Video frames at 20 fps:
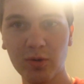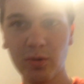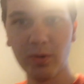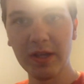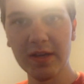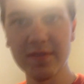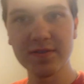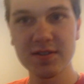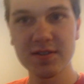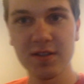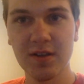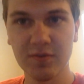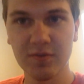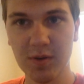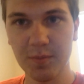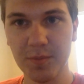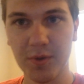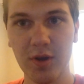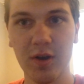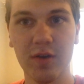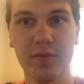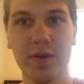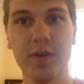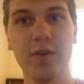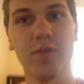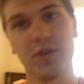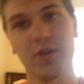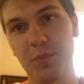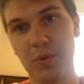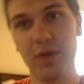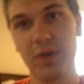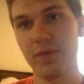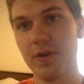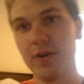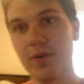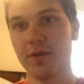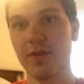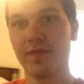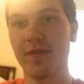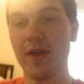cool gifts from your girlfriend or your
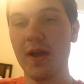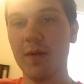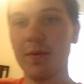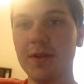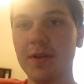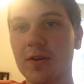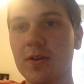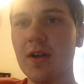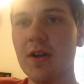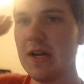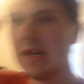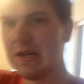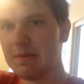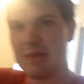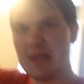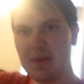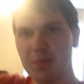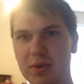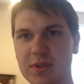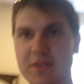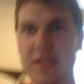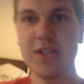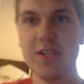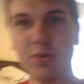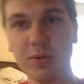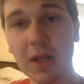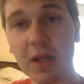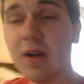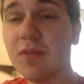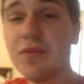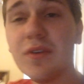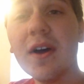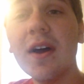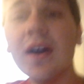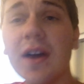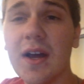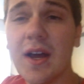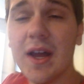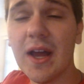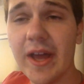boyfriend or your family or peoples that you love.
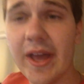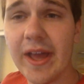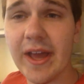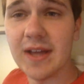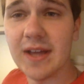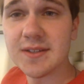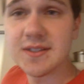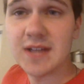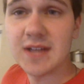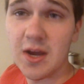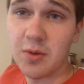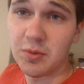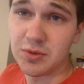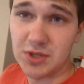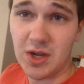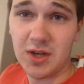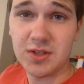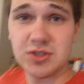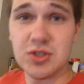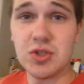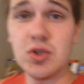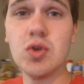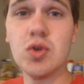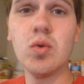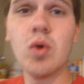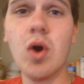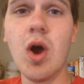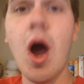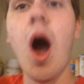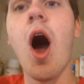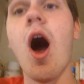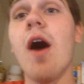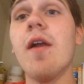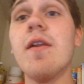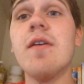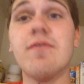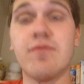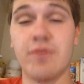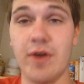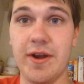And I will talk to you
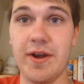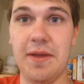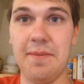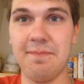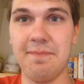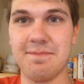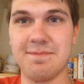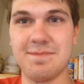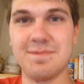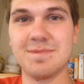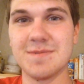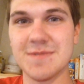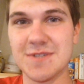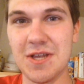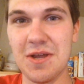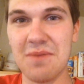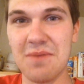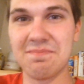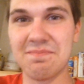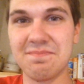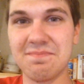on Friday. See ya.